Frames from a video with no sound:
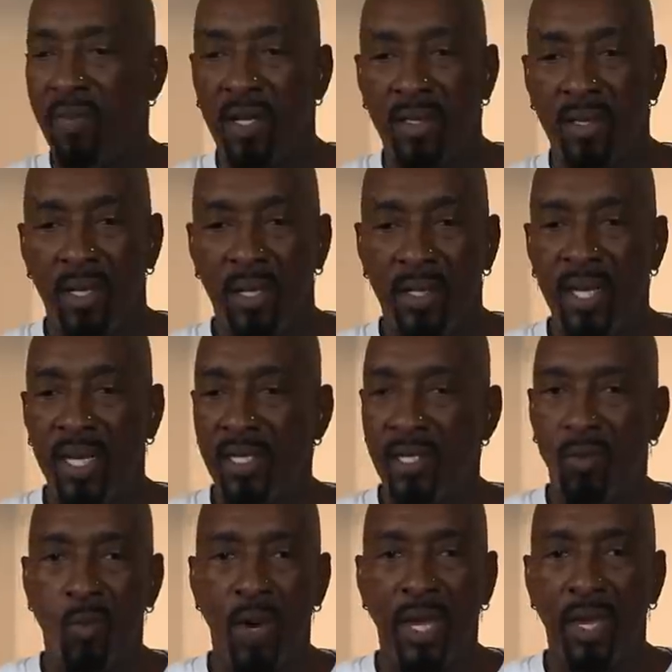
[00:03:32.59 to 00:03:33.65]
us did
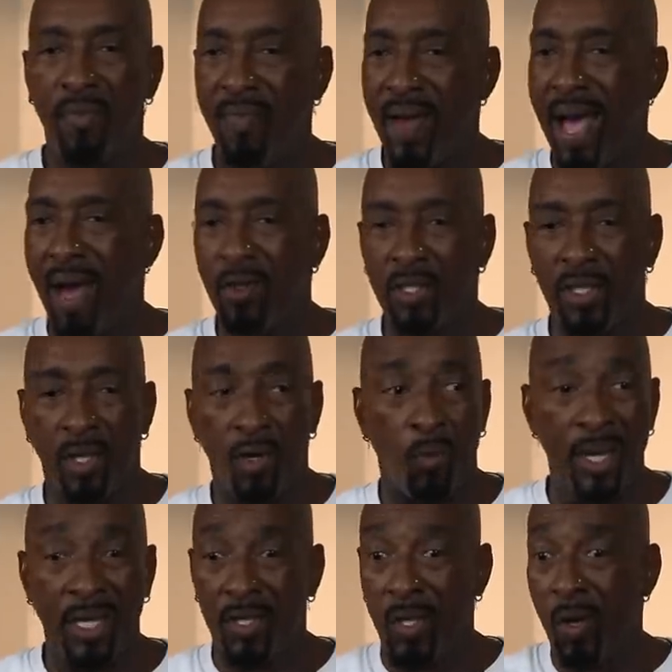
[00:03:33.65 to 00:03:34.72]
some wicked foul shit or
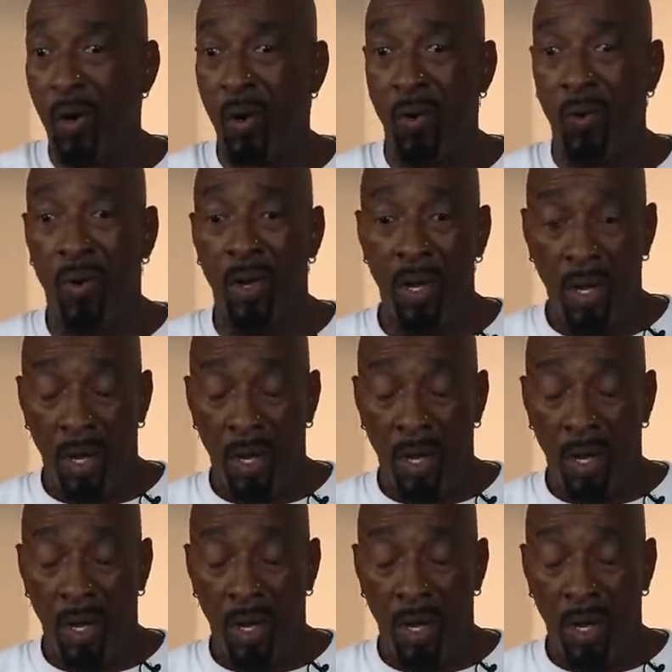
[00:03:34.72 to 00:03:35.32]
we told